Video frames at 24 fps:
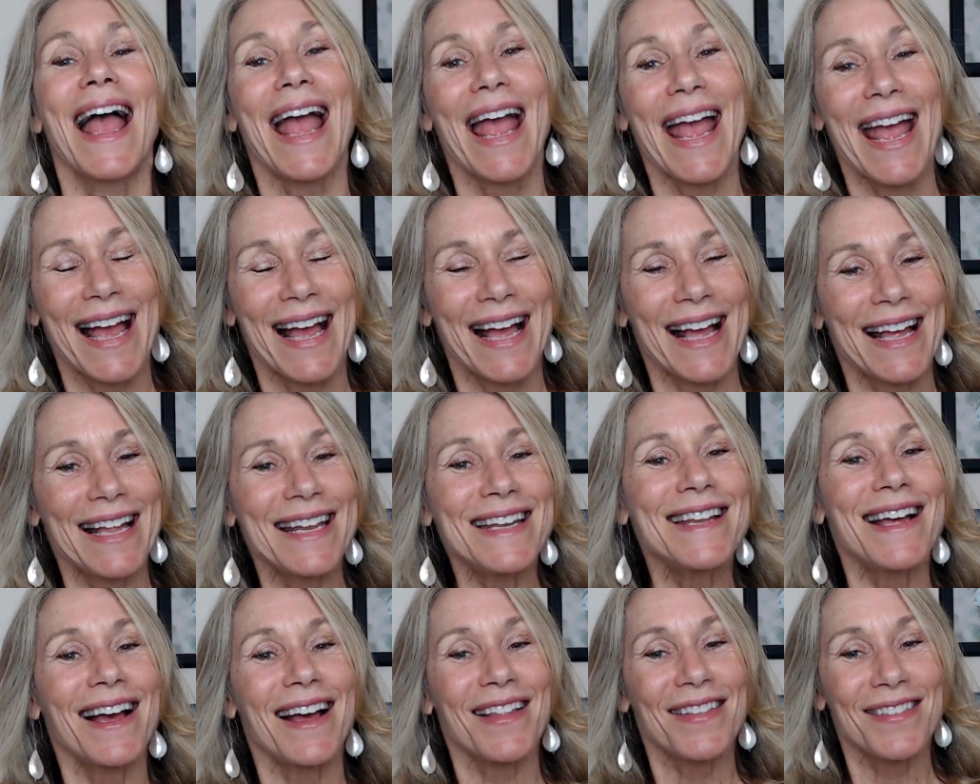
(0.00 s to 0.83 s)

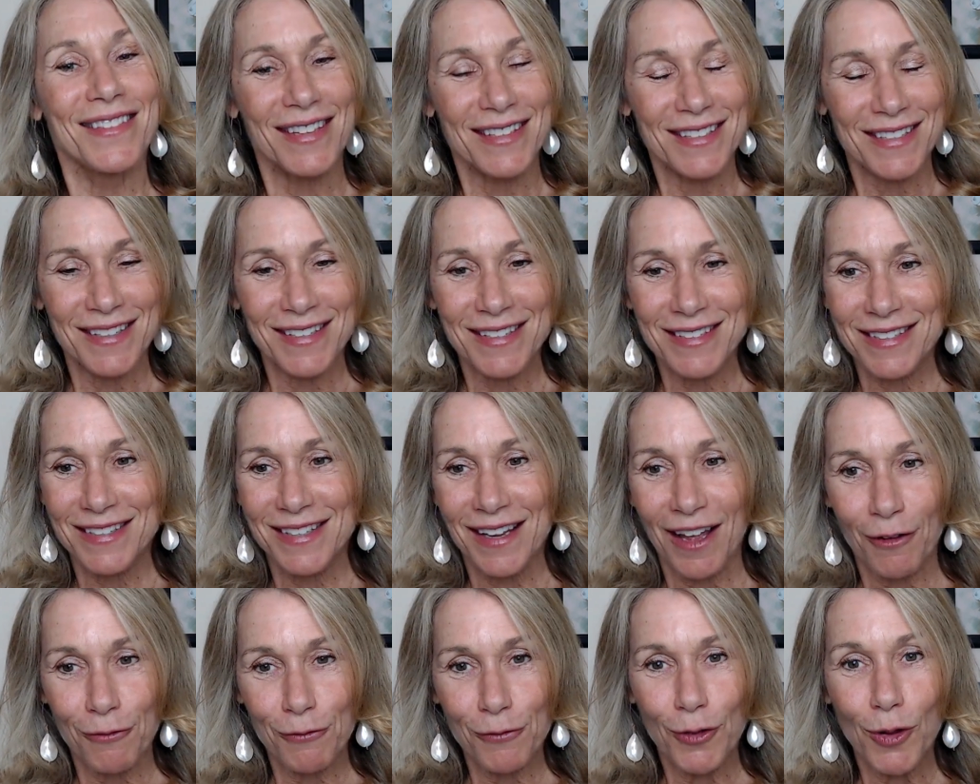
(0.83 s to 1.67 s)
And this is
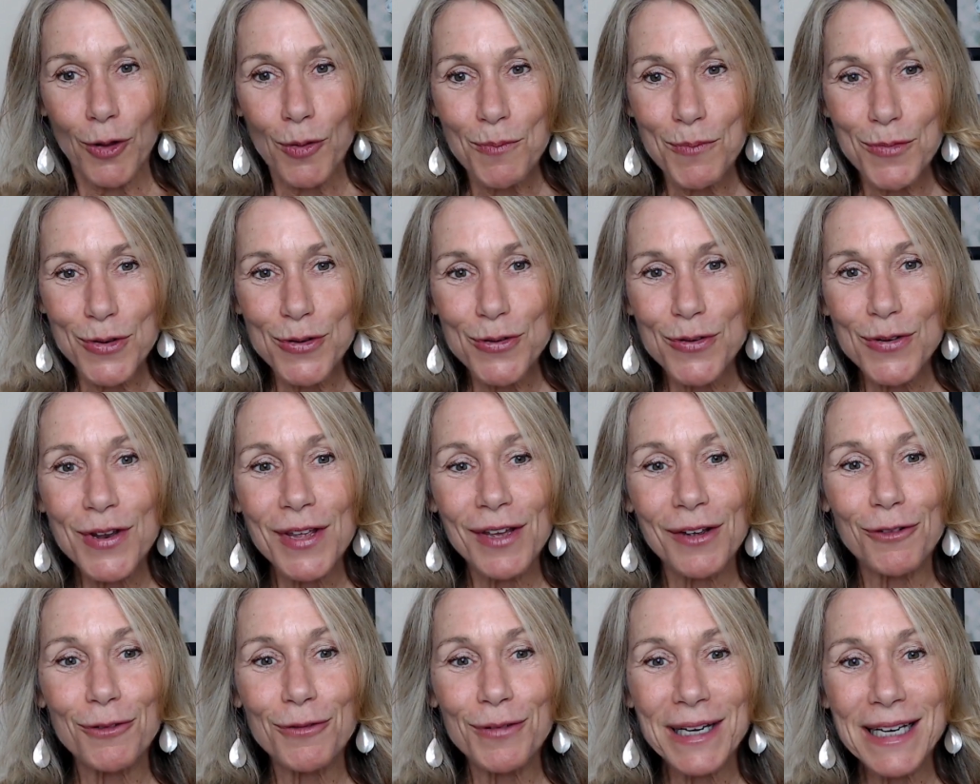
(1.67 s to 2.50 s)
a full moon
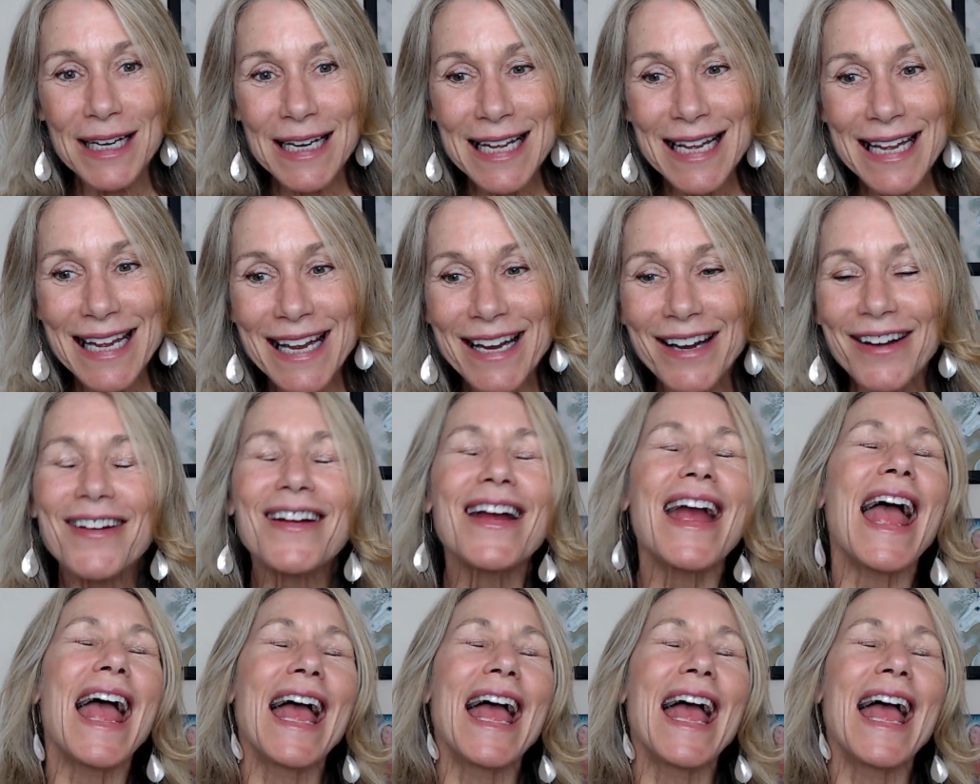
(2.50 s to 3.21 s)
reading here,